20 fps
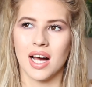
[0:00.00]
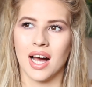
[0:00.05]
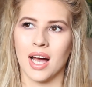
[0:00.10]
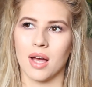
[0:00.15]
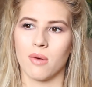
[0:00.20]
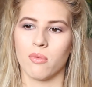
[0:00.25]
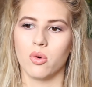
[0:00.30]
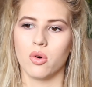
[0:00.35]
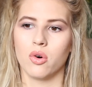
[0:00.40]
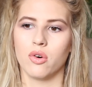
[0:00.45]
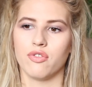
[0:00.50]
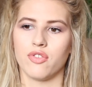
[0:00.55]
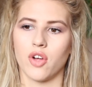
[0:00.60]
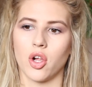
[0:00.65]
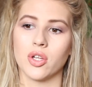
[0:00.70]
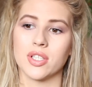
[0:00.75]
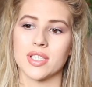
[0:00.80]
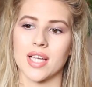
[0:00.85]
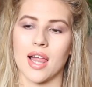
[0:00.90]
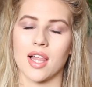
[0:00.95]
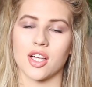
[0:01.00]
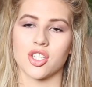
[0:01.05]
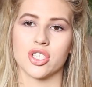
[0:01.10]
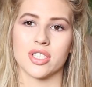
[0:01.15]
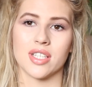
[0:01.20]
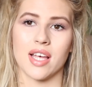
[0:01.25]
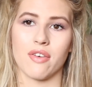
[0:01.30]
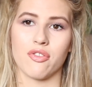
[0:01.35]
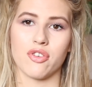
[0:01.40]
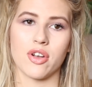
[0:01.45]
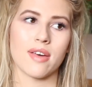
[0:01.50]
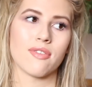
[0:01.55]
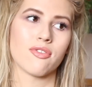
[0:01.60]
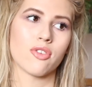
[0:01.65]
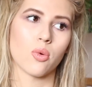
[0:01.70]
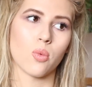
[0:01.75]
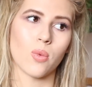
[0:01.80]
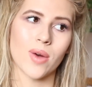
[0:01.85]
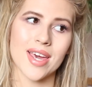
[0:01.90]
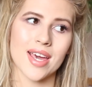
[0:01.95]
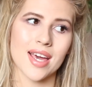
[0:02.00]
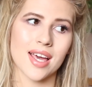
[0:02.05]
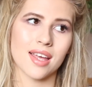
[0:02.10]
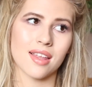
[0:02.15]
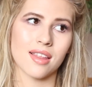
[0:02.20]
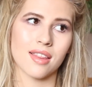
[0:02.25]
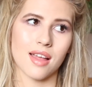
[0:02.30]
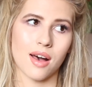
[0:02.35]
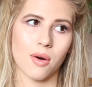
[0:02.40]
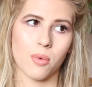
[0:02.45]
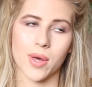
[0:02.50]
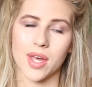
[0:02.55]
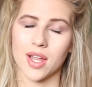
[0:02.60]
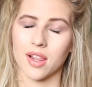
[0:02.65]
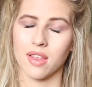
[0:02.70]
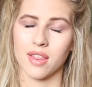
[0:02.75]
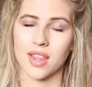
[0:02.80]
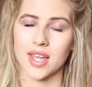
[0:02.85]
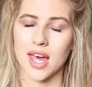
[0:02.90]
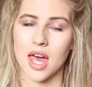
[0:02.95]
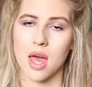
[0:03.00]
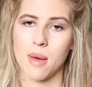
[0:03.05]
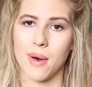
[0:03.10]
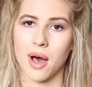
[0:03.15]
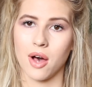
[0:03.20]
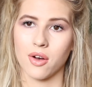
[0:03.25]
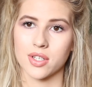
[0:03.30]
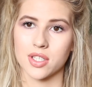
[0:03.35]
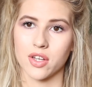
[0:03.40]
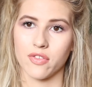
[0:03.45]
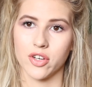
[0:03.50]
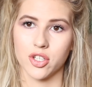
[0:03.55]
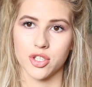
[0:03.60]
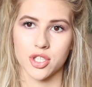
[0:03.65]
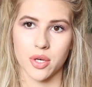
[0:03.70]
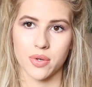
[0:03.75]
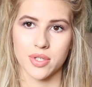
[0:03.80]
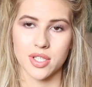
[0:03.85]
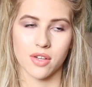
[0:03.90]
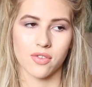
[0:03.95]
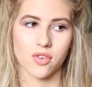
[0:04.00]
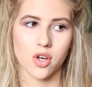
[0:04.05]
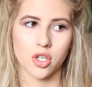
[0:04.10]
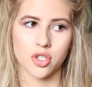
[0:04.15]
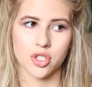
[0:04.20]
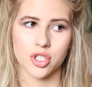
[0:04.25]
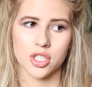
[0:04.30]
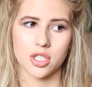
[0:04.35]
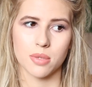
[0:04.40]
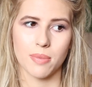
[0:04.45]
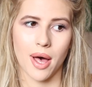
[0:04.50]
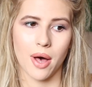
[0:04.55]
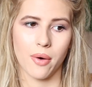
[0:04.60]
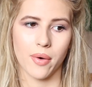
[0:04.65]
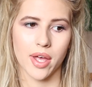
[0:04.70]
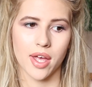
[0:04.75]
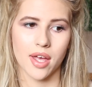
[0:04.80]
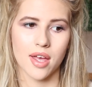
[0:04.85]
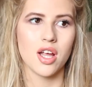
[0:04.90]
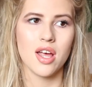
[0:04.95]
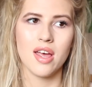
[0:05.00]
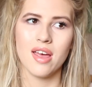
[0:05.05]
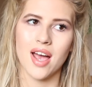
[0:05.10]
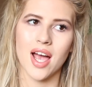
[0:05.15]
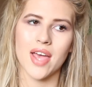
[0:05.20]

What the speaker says: I wore false eyelashes every day for a week, that week that they came out, because I felt so self-conscious about it.